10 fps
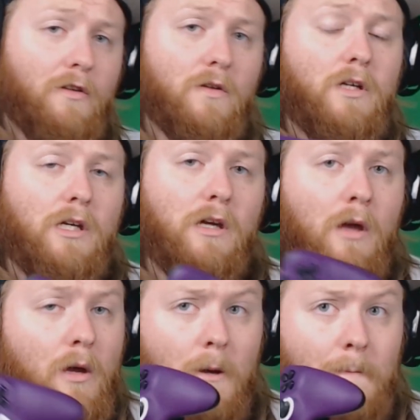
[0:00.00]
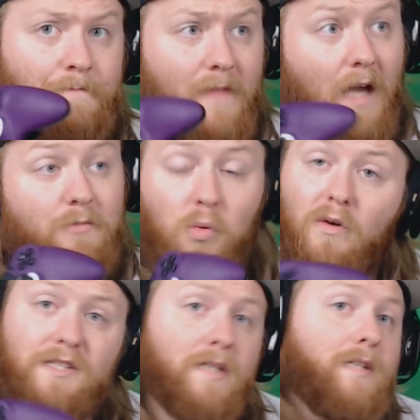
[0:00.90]
Duty. I'm
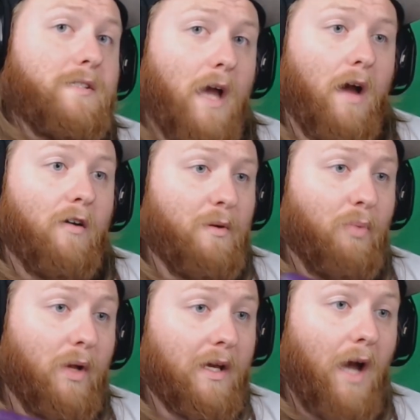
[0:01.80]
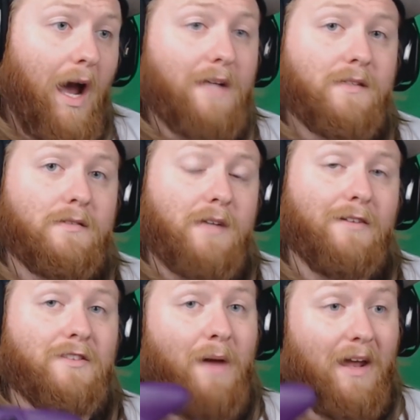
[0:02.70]
26 now. I've been playing COD since I
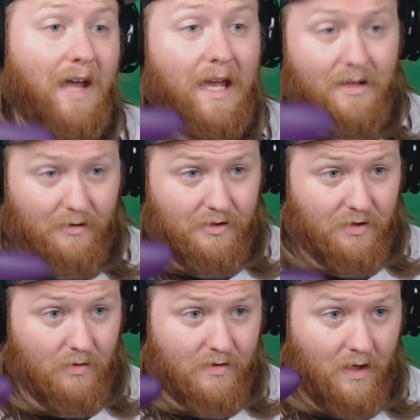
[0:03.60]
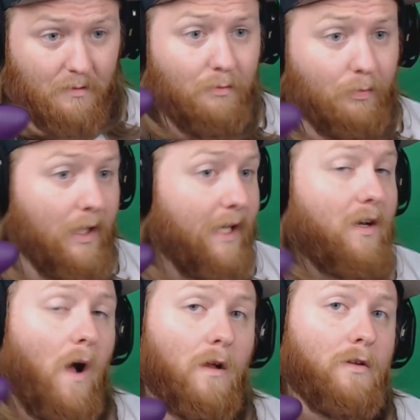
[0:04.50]
was about 8 years old. So I've been playing
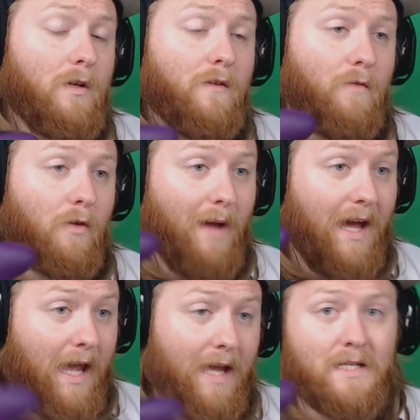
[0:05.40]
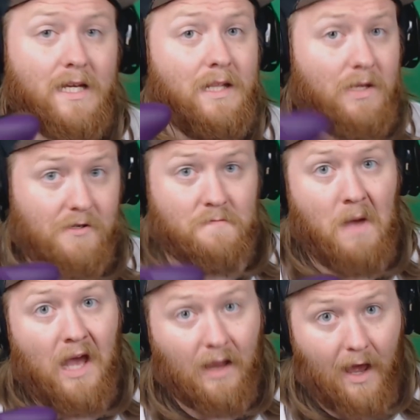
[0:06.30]
Call of Duty for about 18 years of
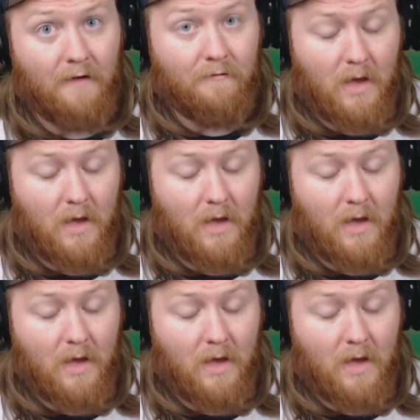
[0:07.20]
my life.